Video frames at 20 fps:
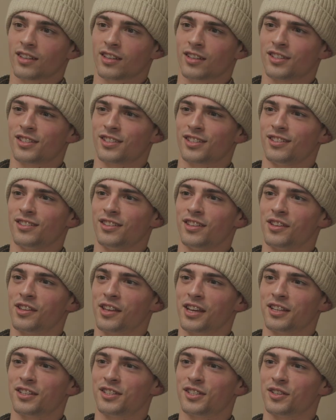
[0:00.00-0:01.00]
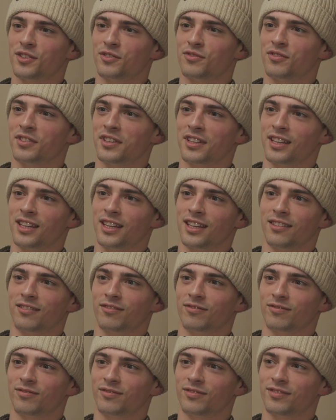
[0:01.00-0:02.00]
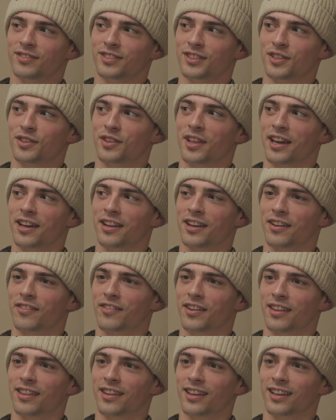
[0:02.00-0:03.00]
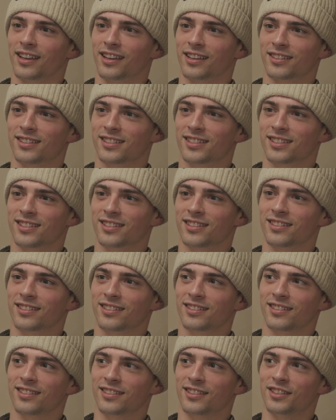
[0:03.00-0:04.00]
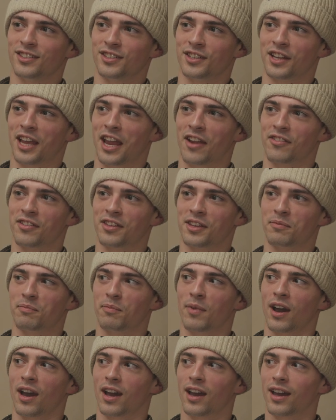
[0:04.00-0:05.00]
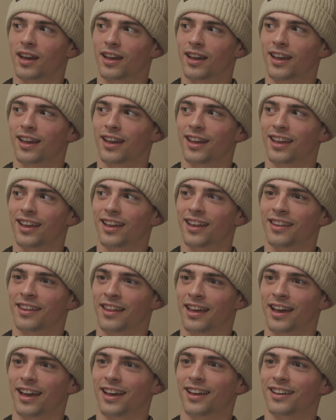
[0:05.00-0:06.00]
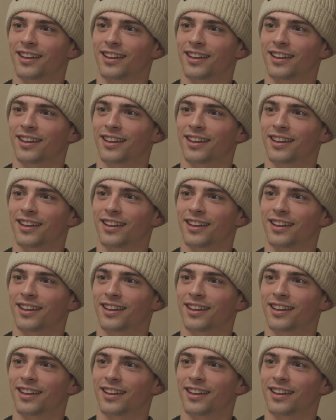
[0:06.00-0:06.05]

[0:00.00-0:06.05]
because you like don't really do that enough, I think, because you're doing everything but that